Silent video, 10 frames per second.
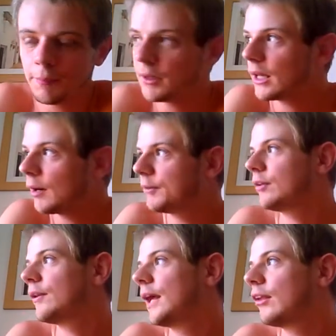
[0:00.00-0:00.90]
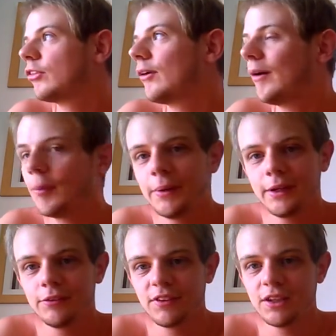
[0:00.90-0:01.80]
but yeah, I'll be doing that. So I'll be
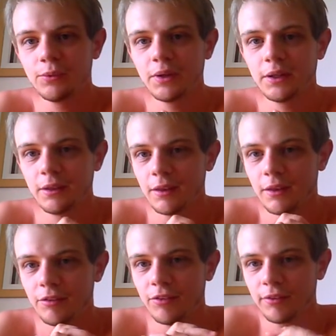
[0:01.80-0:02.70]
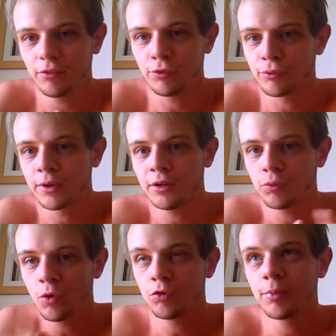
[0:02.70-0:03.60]
continuing the season three of
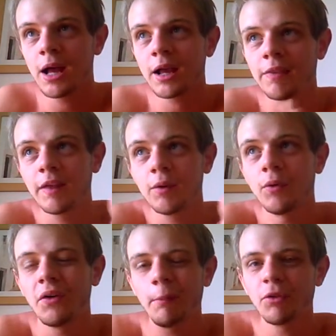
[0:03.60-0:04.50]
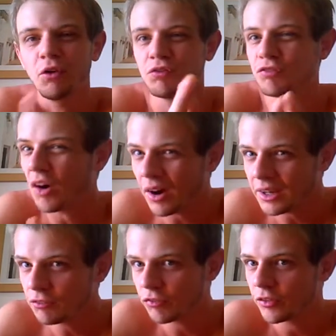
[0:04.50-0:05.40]
Wolfpack. I think we're on episode
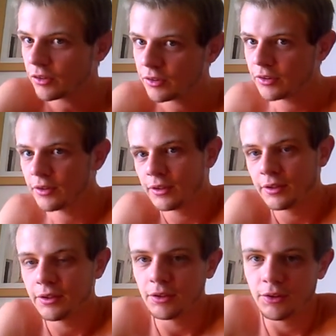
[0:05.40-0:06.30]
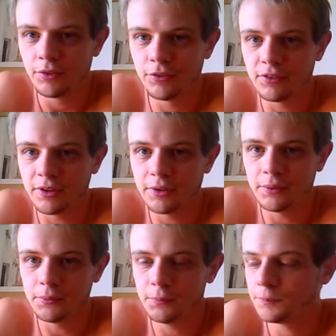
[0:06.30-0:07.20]
five.
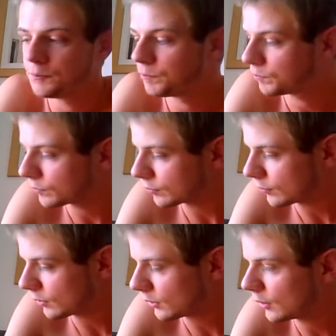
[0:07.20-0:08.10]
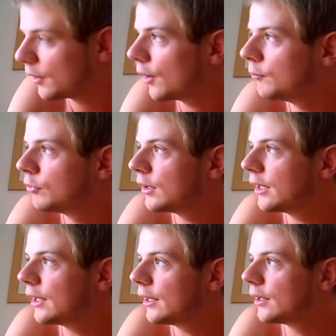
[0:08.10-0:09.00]
So
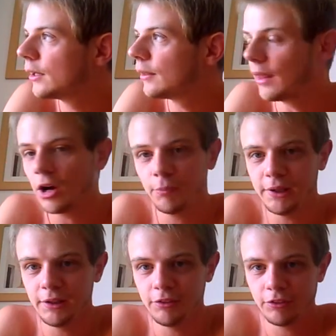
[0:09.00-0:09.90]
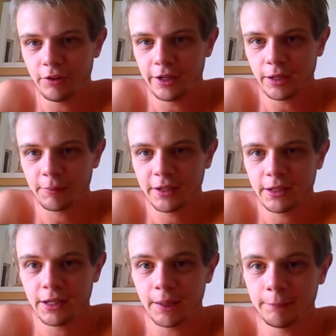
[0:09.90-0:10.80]
hopefully that'll be starting up
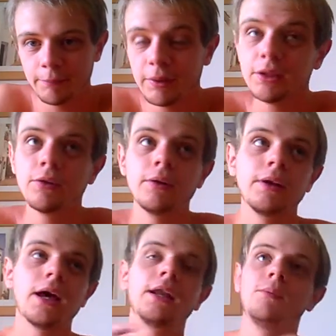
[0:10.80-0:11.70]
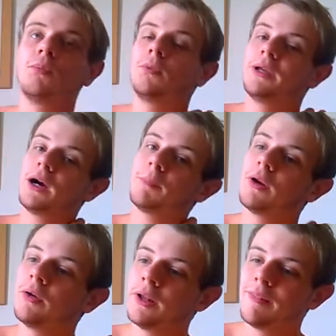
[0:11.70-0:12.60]
again and be doing and we'll be
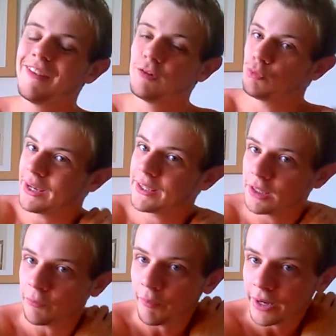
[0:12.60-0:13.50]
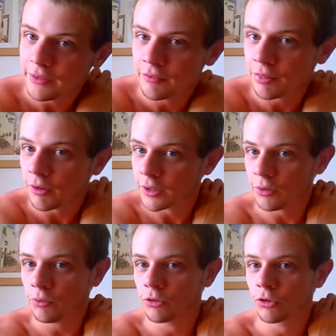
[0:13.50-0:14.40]
uploading the regular rate that I
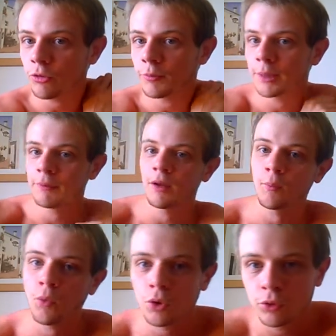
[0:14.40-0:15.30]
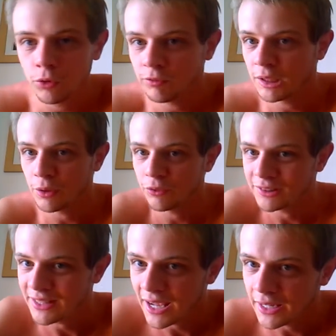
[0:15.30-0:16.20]
used to, maybe like one or two videos
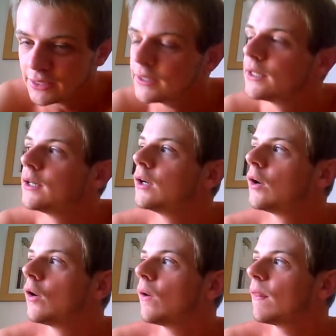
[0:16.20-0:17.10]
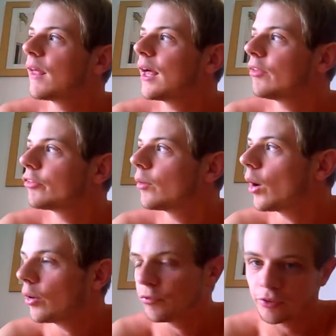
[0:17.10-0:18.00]
a day on that. So
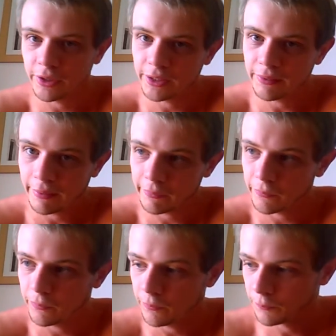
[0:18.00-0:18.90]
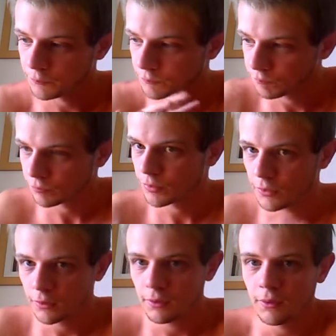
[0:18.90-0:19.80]
hopefully that'll
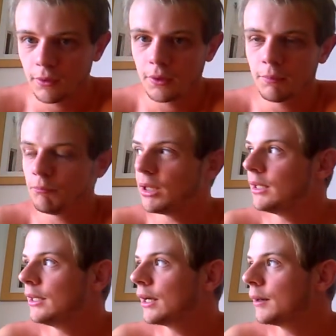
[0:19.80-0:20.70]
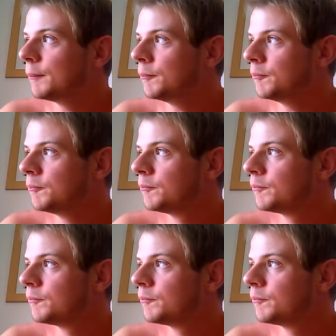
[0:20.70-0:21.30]
be um,